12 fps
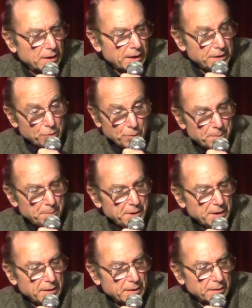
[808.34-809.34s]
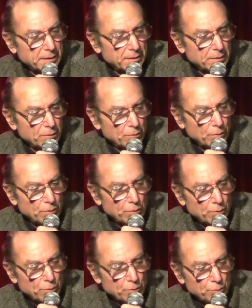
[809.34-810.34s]
and you appeared,
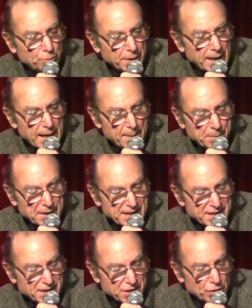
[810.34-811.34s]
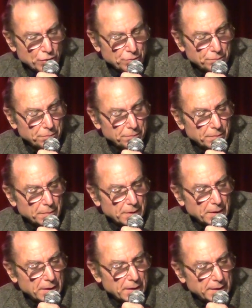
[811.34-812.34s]
una aparición,
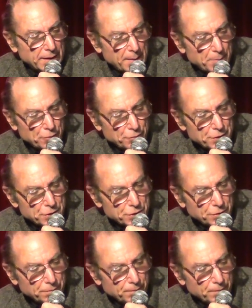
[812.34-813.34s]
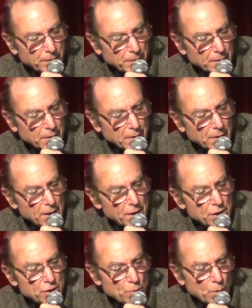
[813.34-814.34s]
an apparition.
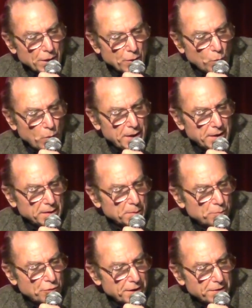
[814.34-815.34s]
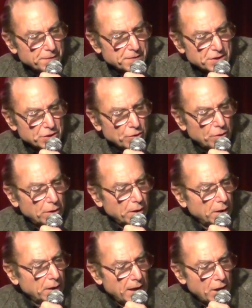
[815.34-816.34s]
You are the wind, breath of
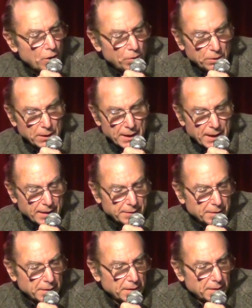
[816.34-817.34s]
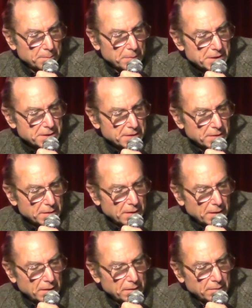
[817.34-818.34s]
song, oleander and
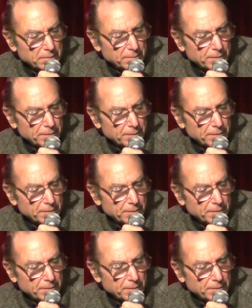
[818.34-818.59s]
muscatel.